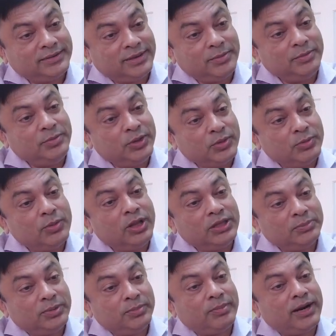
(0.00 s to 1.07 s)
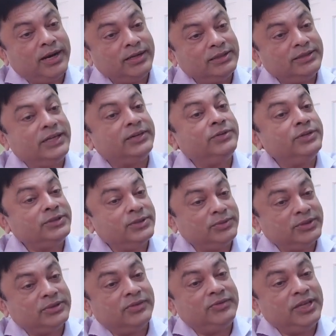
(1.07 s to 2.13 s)
We know multiple partners increase the
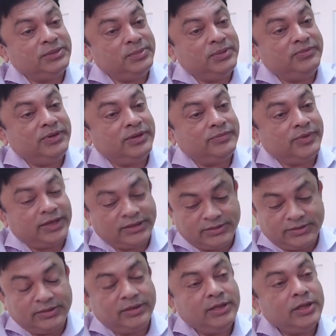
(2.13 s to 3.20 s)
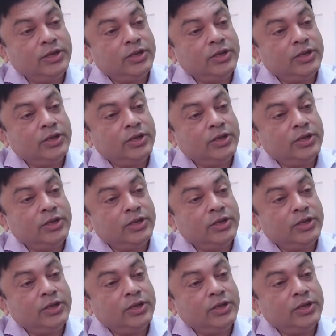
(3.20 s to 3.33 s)
risk of HPV infection.